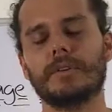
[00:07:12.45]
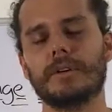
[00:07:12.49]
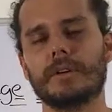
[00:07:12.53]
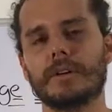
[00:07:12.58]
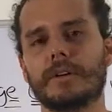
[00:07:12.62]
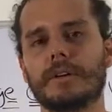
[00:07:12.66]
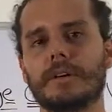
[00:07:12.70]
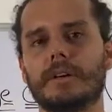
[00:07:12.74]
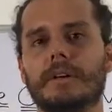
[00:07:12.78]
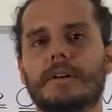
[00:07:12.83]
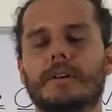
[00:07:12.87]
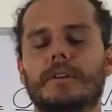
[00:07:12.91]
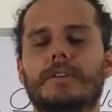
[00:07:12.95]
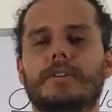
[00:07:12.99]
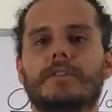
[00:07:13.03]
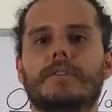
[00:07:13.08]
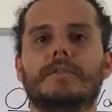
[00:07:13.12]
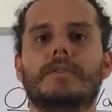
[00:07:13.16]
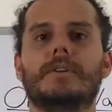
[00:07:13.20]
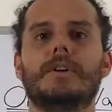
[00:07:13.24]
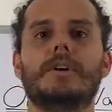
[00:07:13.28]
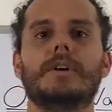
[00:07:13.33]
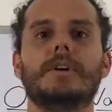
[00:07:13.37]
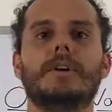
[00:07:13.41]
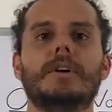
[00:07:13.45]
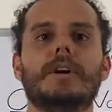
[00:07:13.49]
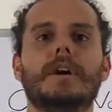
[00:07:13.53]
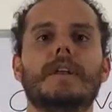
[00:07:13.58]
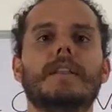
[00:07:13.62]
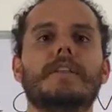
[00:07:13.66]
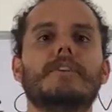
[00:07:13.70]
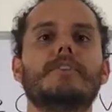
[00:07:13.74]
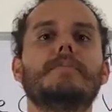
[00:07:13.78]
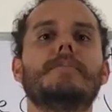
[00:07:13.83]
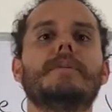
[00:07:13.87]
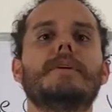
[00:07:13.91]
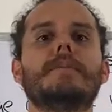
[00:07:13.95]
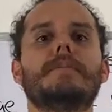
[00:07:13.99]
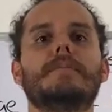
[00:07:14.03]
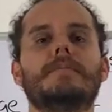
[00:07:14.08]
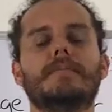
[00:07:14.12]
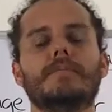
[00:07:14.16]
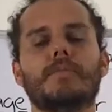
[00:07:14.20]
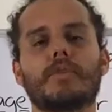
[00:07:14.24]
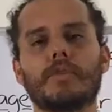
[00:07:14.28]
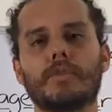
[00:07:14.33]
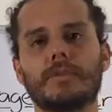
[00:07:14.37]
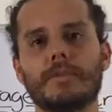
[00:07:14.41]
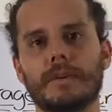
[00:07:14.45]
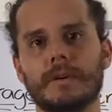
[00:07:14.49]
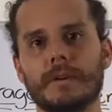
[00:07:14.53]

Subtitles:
a little bit more